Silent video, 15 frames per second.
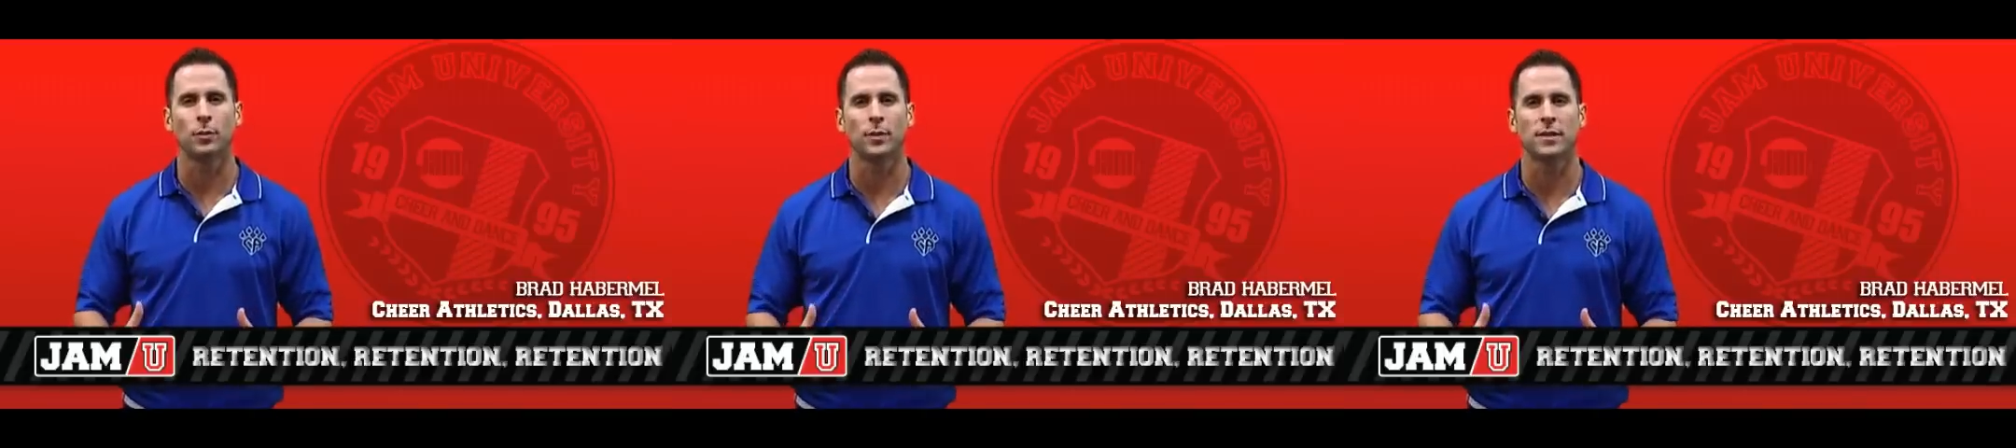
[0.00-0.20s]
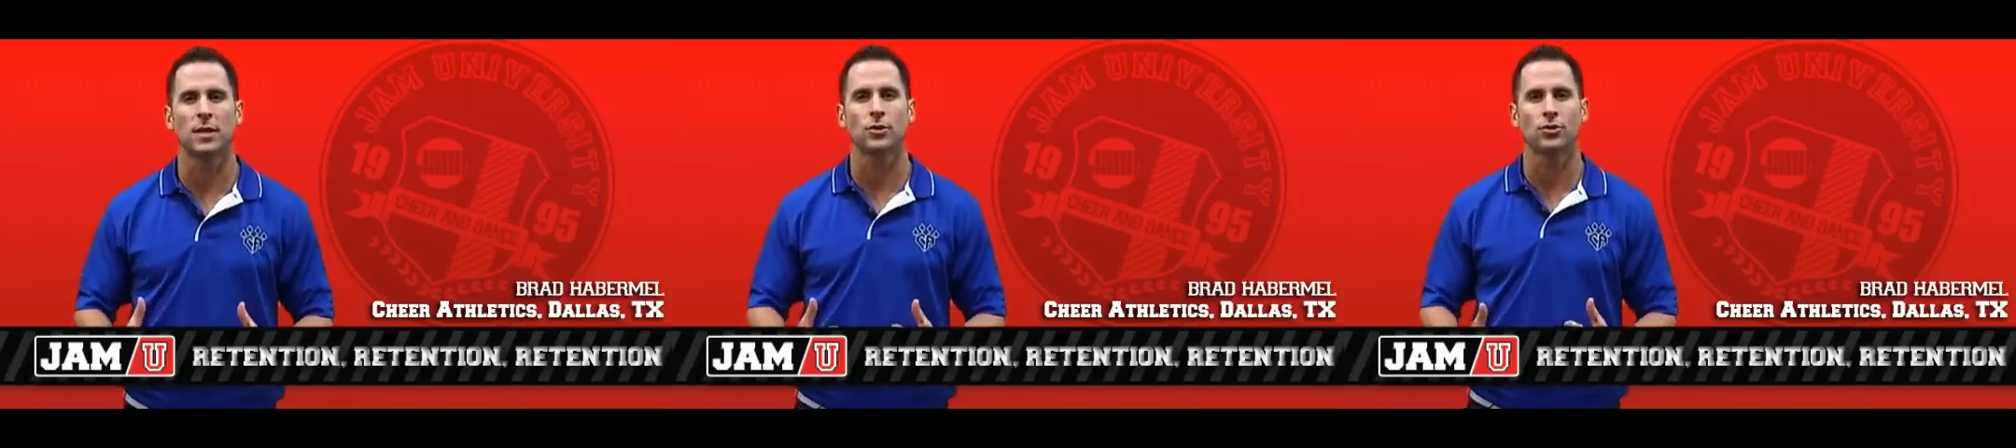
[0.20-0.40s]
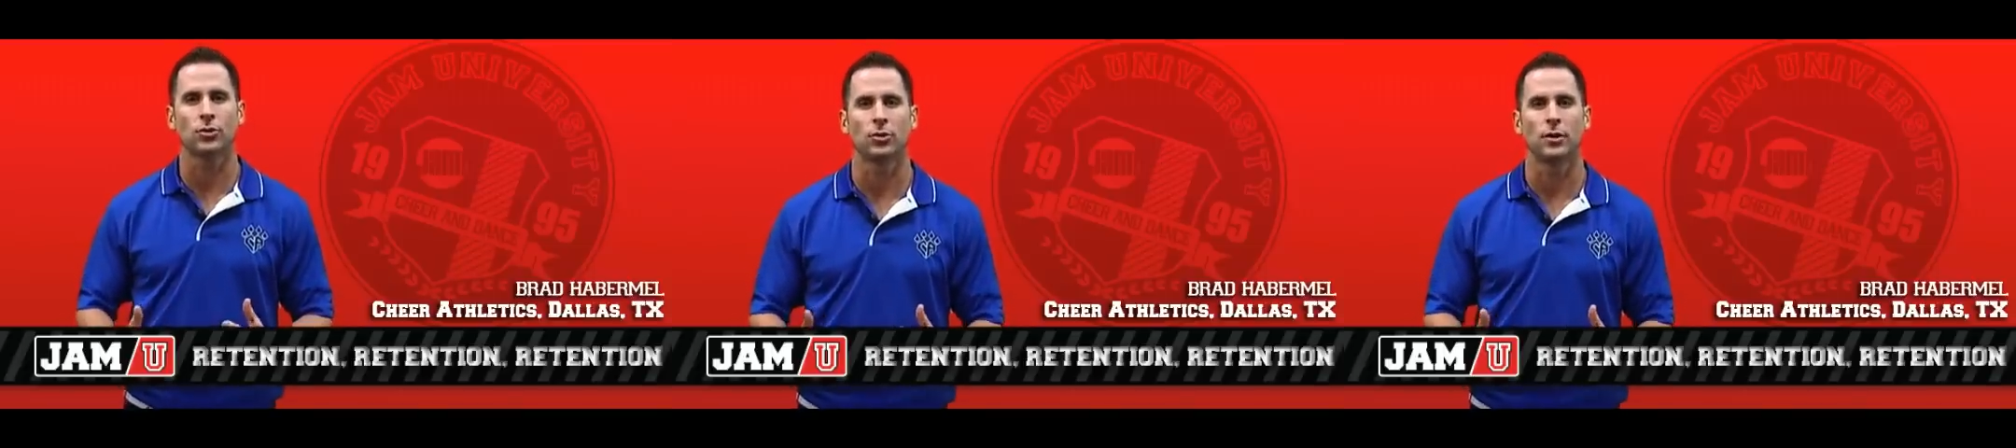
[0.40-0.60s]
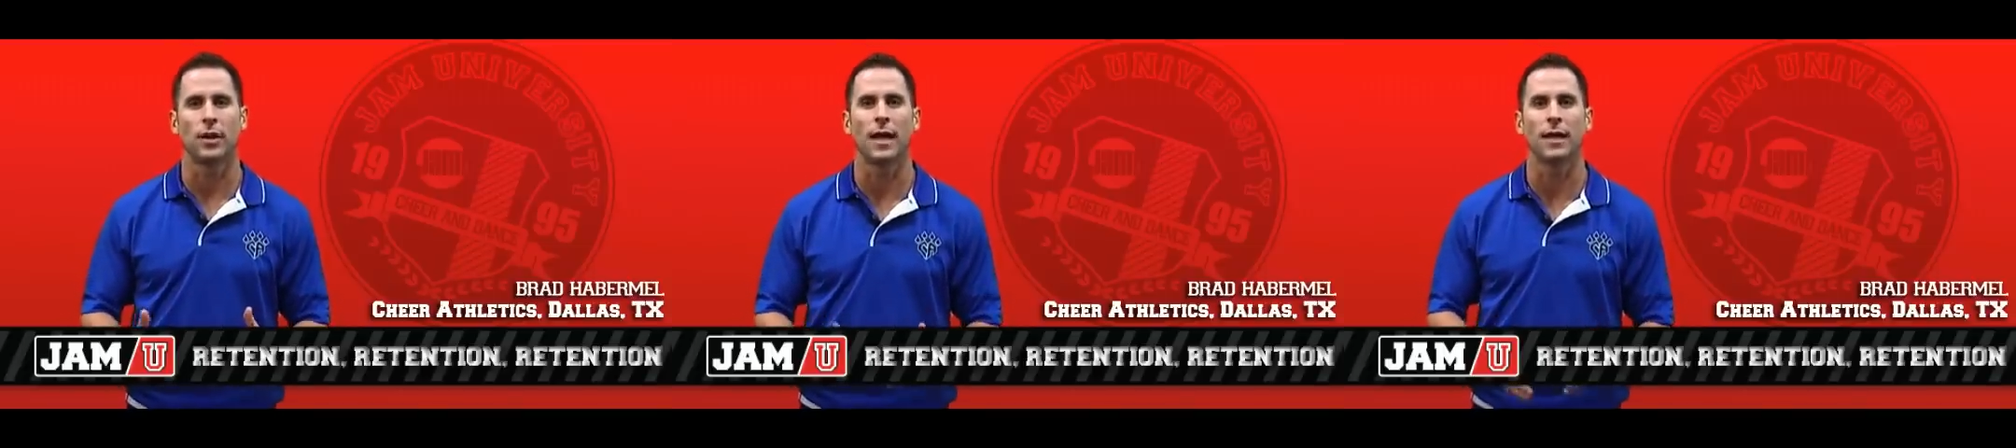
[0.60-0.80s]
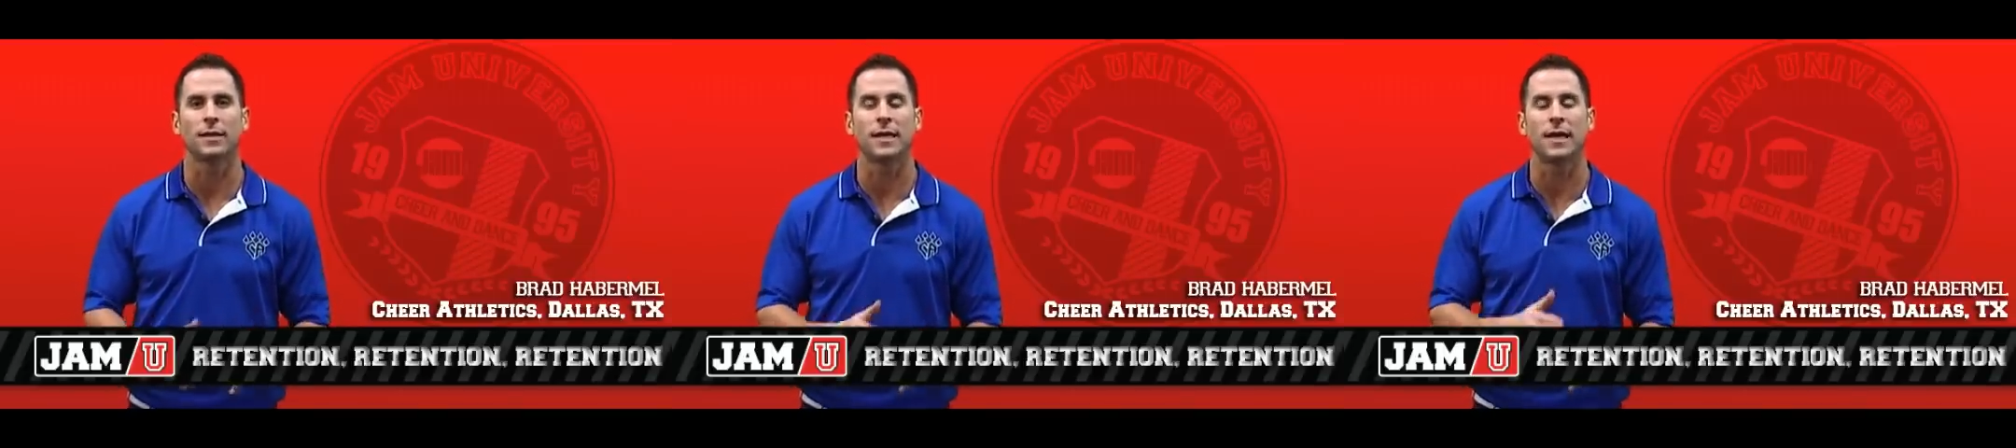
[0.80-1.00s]
potential
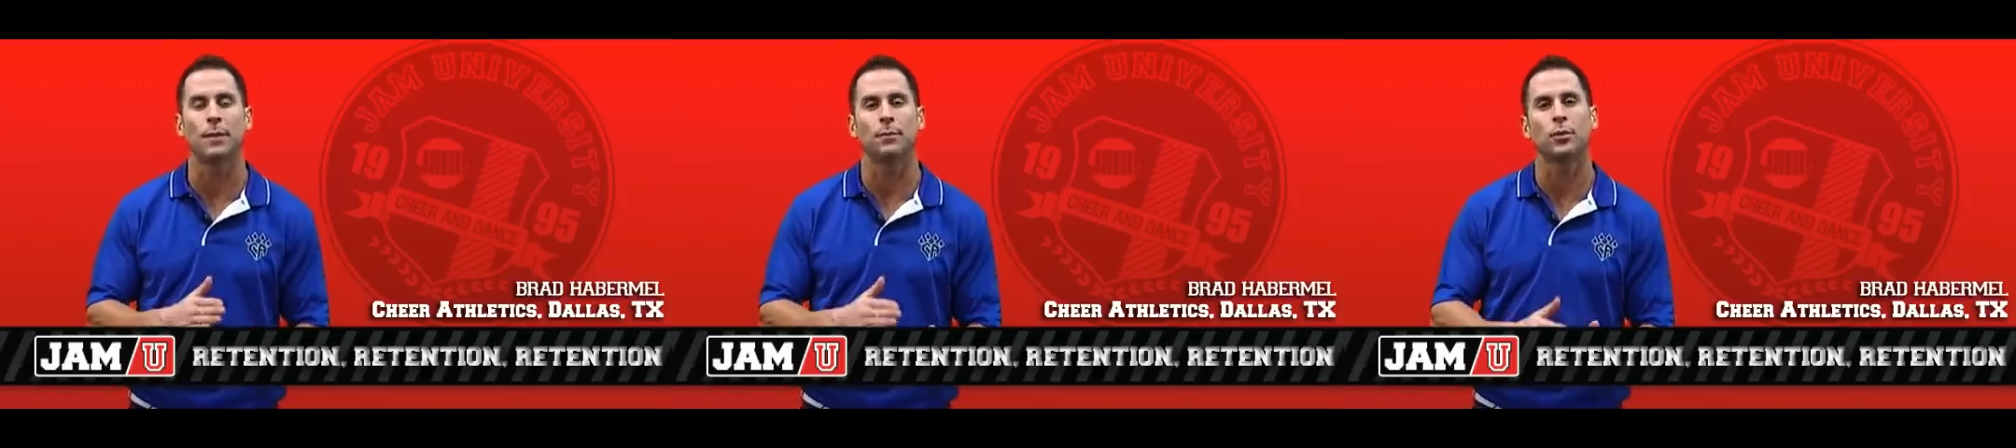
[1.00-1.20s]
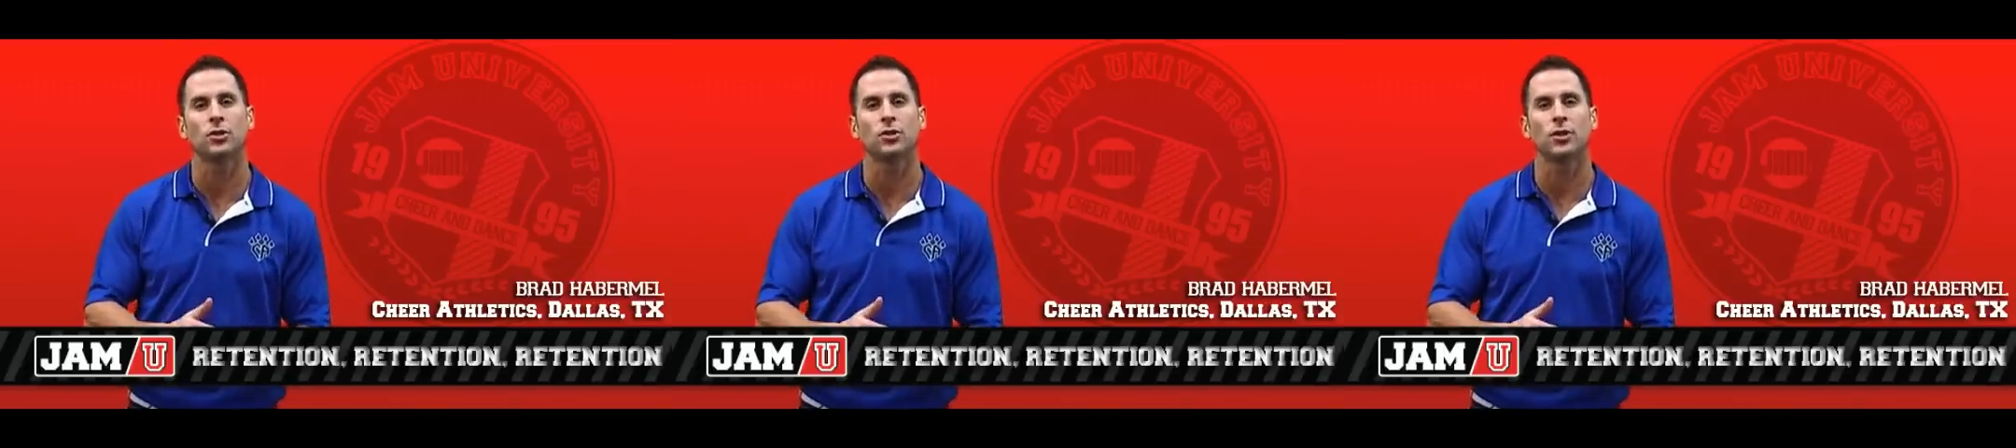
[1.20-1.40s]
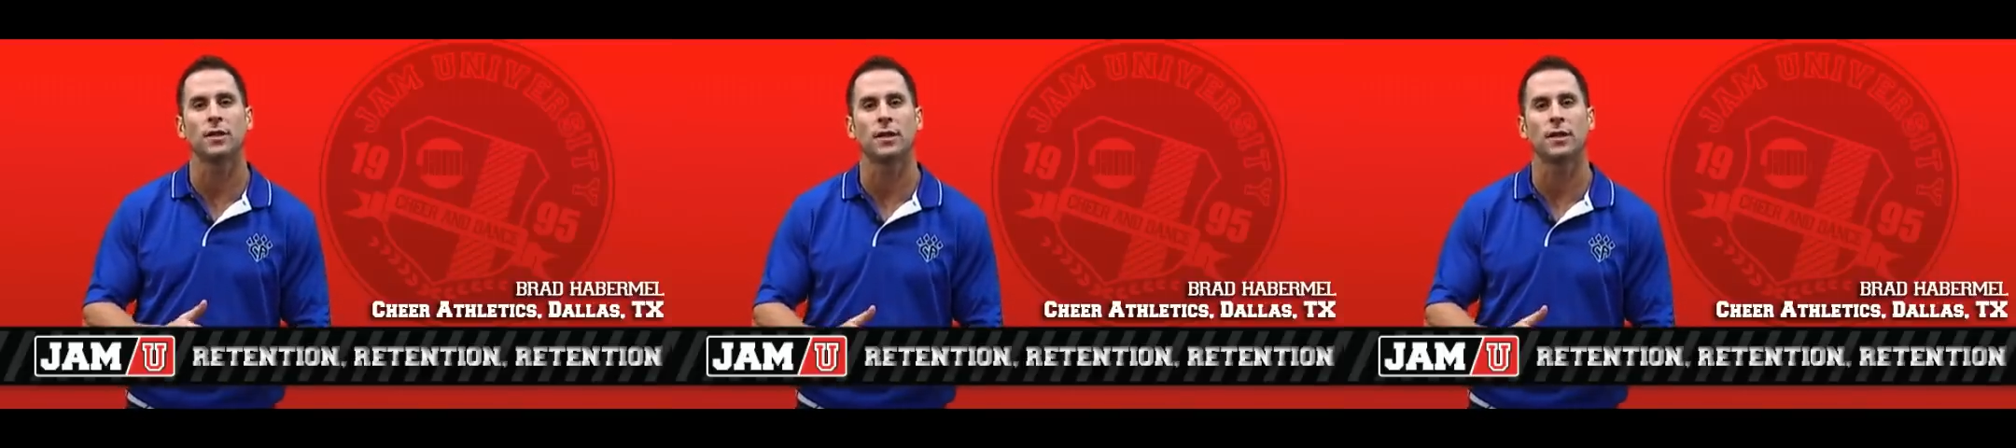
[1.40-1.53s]
and keep pushing